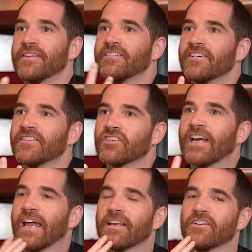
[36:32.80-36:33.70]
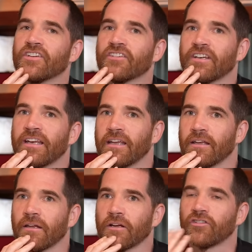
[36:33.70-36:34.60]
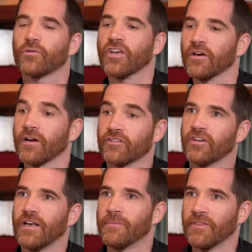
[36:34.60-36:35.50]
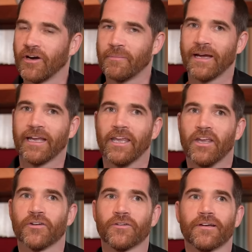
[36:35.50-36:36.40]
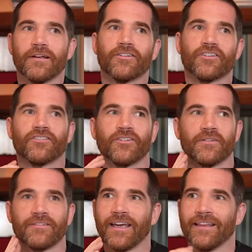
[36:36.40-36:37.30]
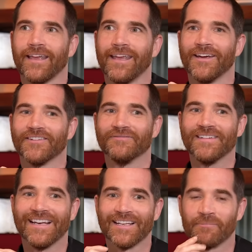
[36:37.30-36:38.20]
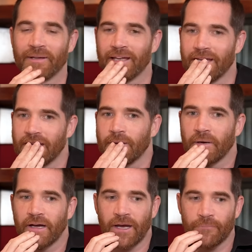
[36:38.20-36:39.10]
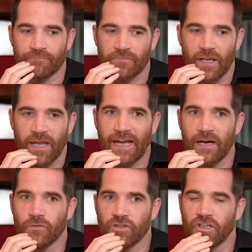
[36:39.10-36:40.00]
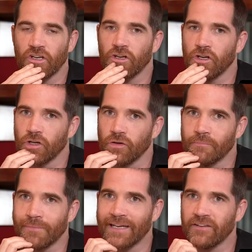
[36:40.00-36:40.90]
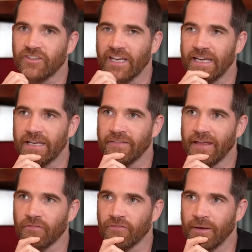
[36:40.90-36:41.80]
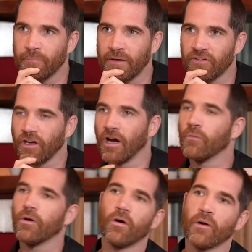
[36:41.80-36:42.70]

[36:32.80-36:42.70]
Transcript: This is the challenge, isn't it? Because I was going to ask you, let me throw it back at you, just to take the heat off me a little bit. But how do you maintain that fan base? I will